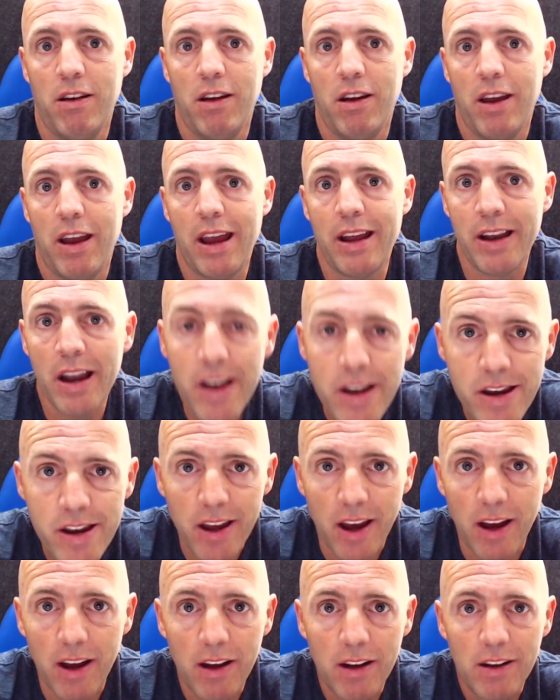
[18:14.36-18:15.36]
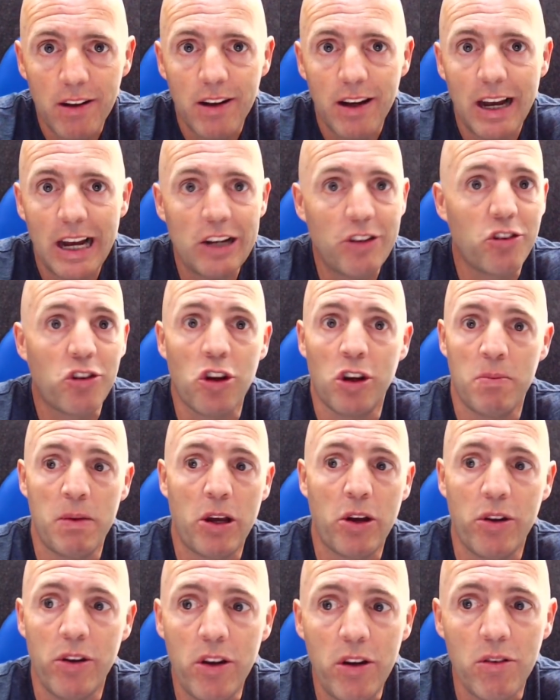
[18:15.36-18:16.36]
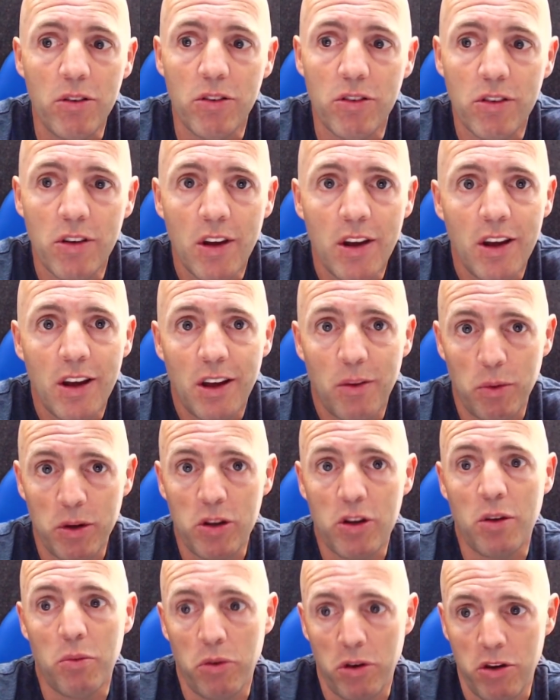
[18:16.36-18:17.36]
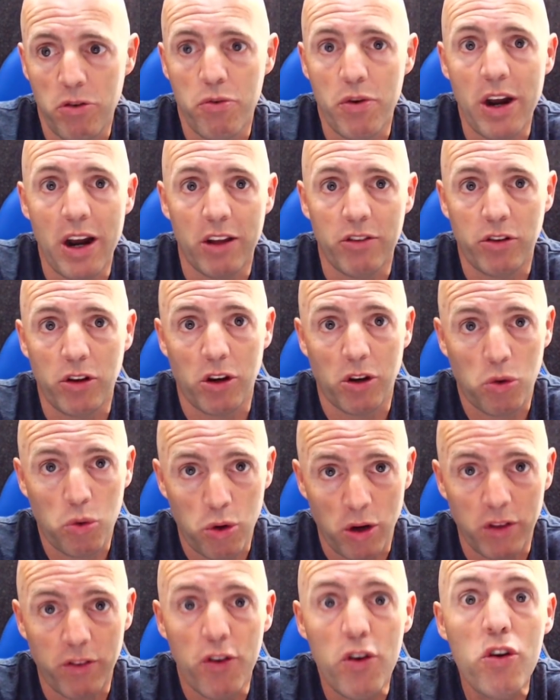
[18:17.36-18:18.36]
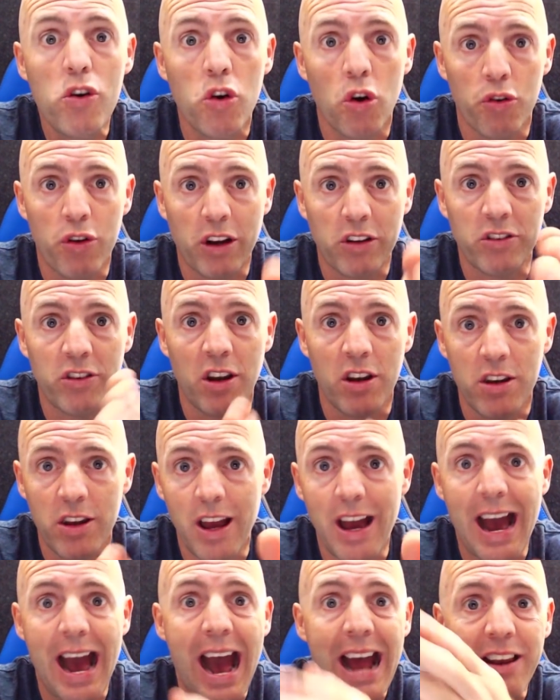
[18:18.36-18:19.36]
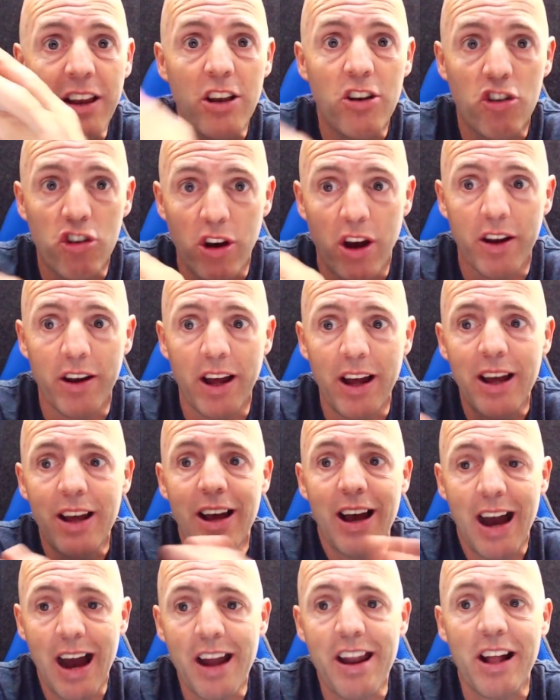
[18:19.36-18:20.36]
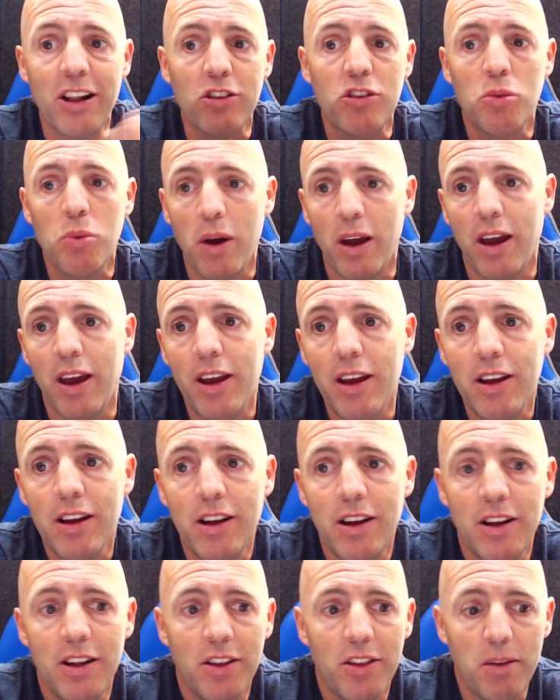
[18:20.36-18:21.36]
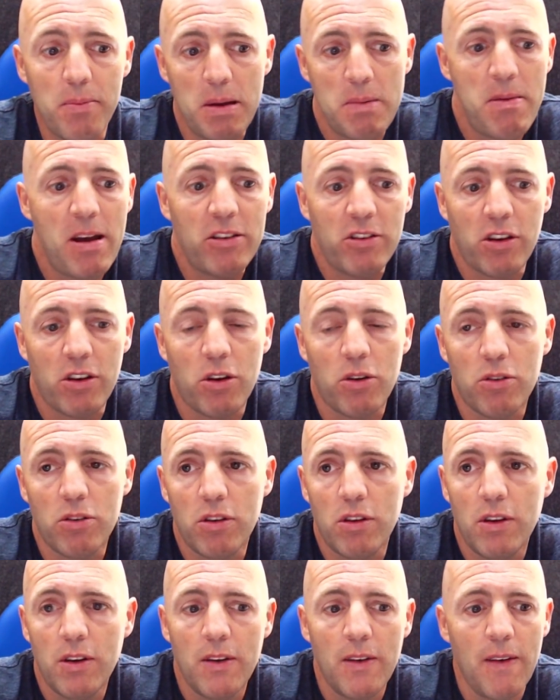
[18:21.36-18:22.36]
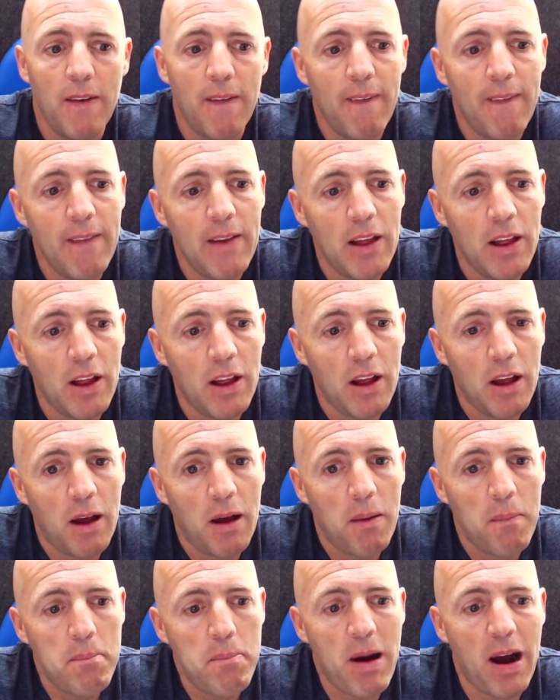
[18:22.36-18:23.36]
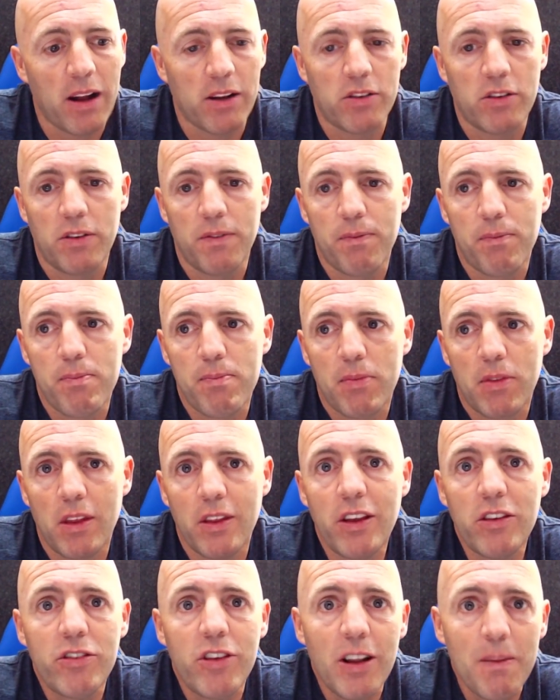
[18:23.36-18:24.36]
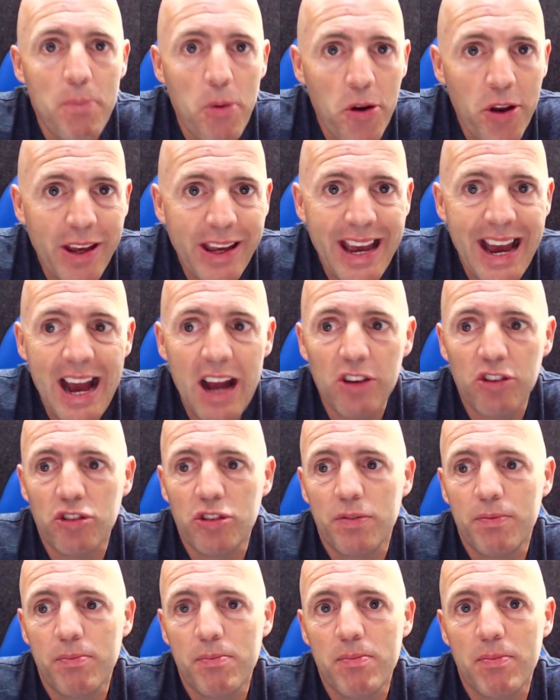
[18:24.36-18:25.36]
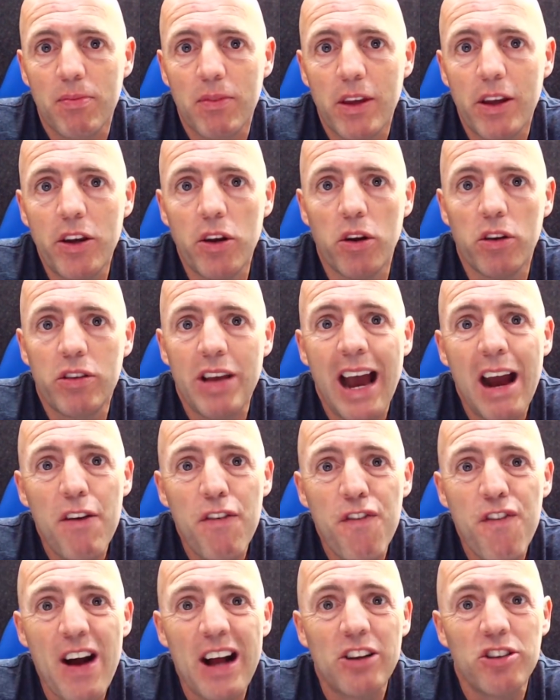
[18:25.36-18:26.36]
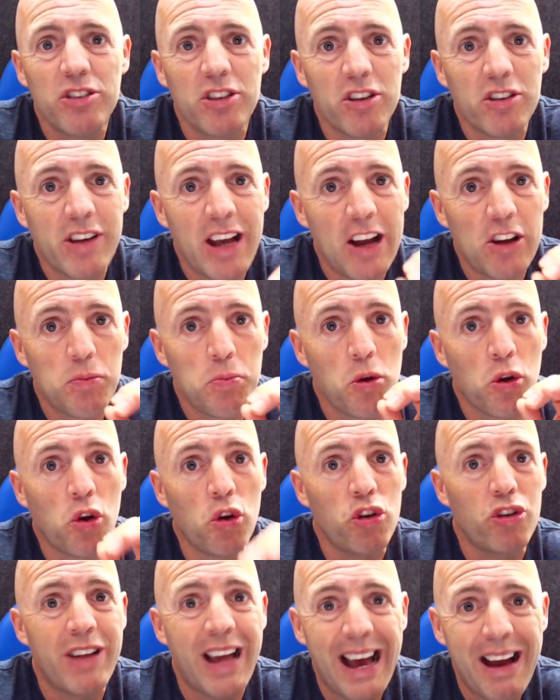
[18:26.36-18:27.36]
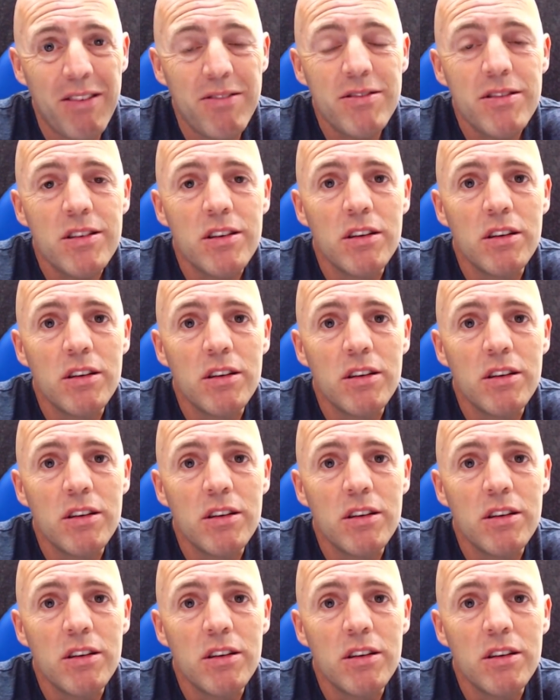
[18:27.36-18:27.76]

in India. It's going to be good news. When you realise you've got quite a few contracts in India and in China and elsewhere, that'd be amazing news. But they're still burning cash. It's how fast this cash burn goes down